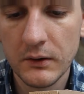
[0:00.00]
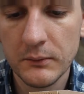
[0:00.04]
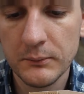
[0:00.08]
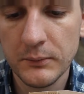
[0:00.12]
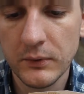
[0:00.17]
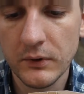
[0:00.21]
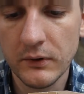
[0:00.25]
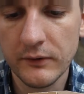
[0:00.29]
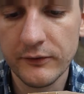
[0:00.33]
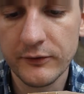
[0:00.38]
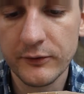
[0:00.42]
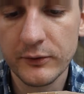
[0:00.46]

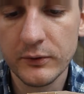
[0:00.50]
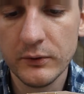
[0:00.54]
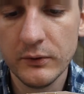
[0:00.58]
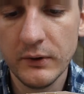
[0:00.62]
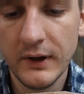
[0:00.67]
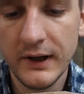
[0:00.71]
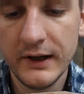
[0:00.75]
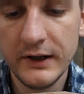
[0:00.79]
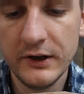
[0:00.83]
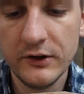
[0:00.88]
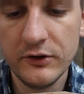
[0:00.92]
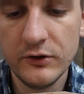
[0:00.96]
Pull through,
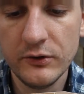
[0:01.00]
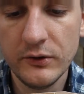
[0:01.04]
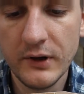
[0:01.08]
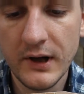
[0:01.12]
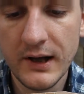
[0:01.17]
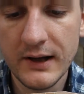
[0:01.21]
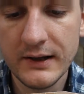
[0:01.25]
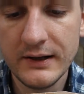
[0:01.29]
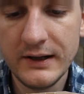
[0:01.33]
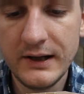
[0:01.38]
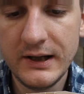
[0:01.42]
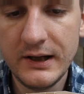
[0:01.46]
and you do
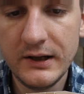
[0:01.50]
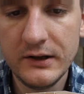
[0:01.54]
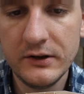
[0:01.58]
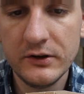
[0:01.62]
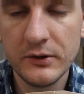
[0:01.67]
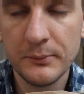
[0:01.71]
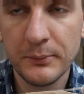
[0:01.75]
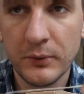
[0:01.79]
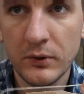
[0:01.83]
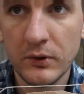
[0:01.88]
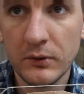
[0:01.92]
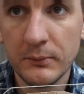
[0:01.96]
not need
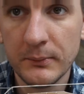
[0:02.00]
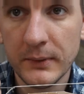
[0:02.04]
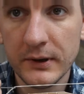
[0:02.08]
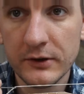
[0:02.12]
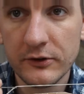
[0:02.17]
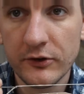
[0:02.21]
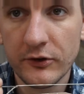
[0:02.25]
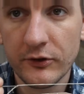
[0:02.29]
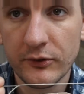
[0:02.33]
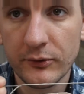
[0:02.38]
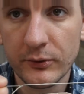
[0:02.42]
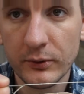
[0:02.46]
to pull
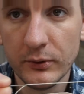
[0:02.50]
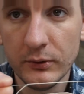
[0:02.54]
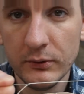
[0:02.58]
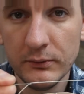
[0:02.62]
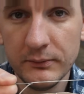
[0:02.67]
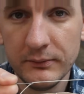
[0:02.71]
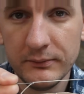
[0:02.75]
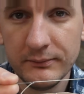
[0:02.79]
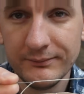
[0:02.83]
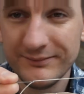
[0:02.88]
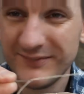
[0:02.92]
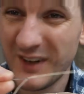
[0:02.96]
much
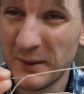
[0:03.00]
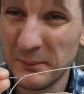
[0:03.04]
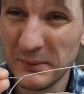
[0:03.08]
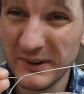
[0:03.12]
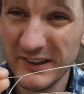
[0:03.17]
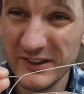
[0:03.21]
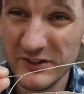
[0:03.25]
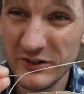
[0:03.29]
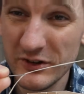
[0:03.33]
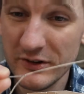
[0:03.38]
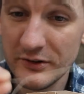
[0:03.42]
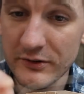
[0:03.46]
through, a couple
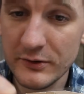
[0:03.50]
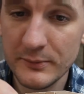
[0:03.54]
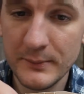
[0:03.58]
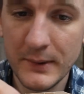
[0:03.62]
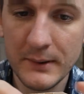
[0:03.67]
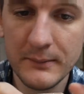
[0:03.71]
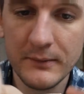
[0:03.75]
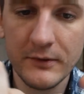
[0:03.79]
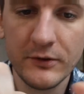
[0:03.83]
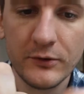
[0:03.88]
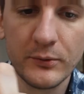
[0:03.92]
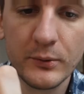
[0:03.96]
inches,
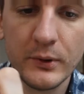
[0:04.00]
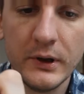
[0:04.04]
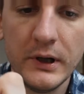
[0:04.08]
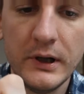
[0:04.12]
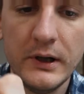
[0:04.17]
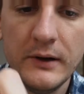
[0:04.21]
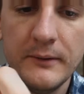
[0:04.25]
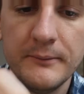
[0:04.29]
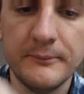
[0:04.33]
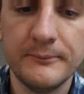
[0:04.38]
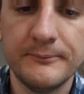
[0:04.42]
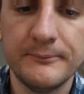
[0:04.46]
maybe 3.